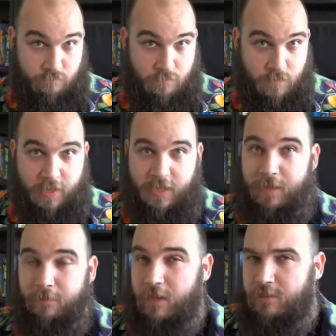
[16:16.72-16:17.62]

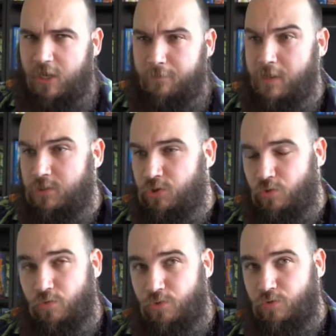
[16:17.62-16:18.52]
terabyte
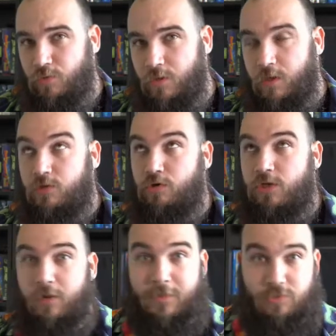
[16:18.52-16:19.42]
to 2
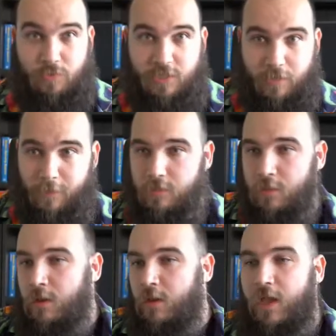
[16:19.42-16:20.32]
terabytes to a terabyte.
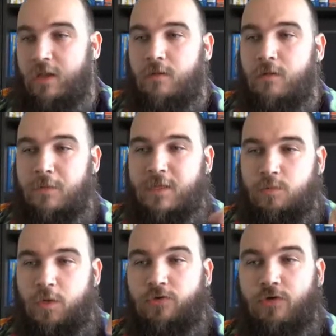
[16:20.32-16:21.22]
And because
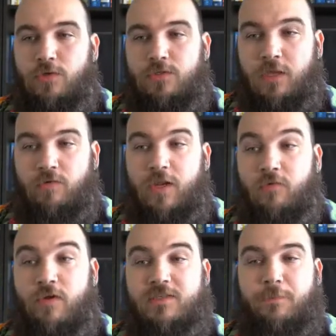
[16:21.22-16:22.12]
we increased
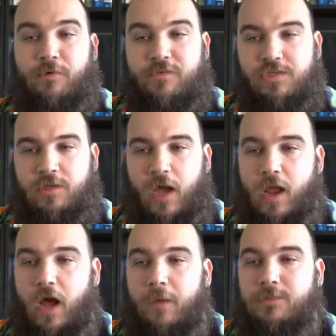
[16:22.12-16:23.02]
the provisioned
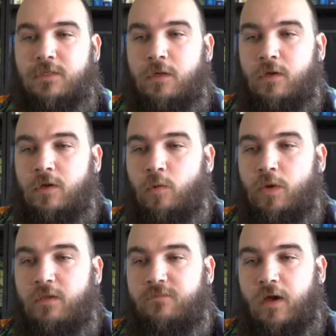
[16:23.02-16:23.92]
IOPS,
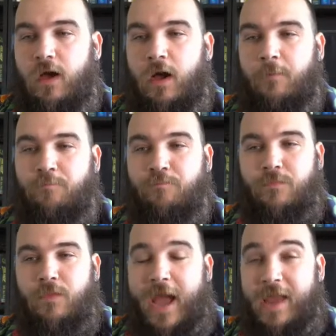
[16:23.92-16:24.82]
we've
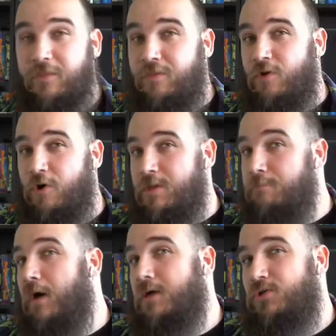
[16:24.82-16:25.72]
added
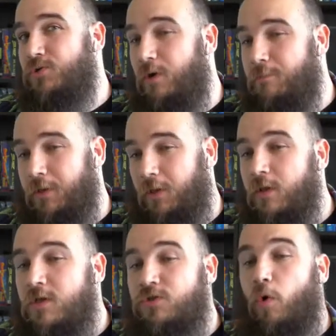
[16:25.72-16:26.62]
$13 to our bill.
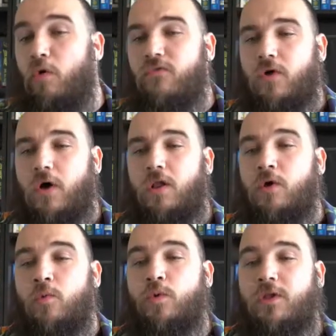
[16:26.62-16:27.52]
So overall,
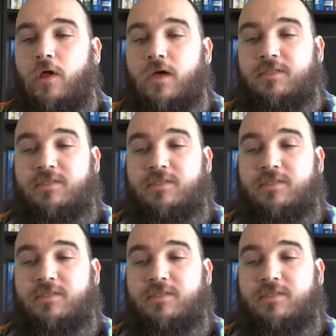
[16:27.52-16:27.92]
we lost